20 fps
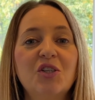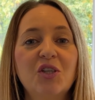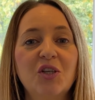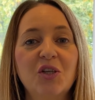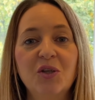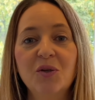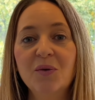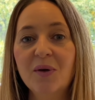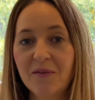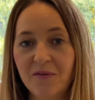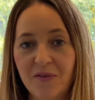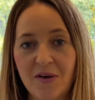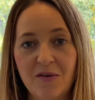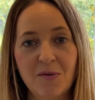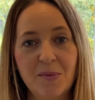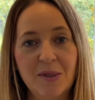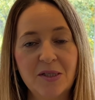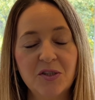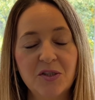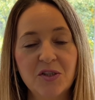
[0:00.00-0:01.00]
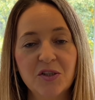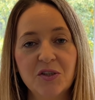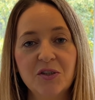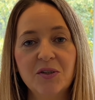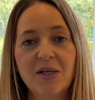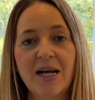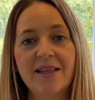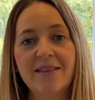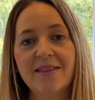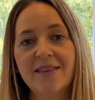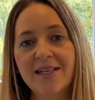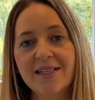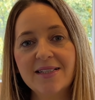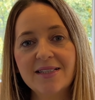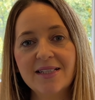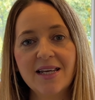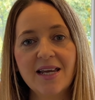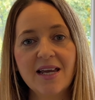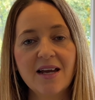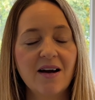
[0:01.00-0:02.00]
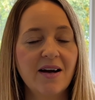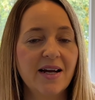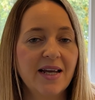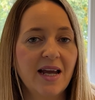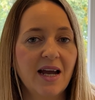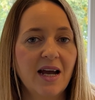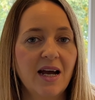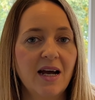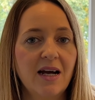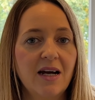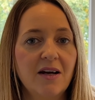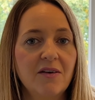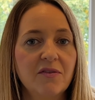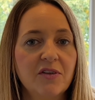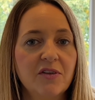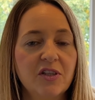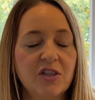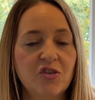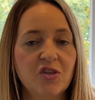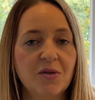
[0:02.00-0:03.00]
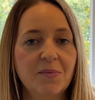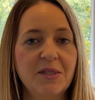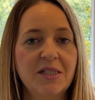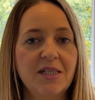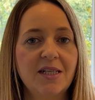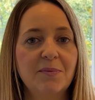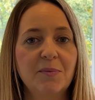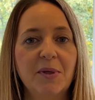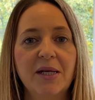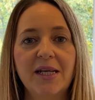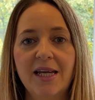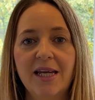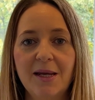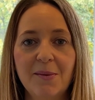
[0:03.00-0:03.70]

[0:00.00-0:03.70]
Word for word: to TheraBundle, and this year I have contributed my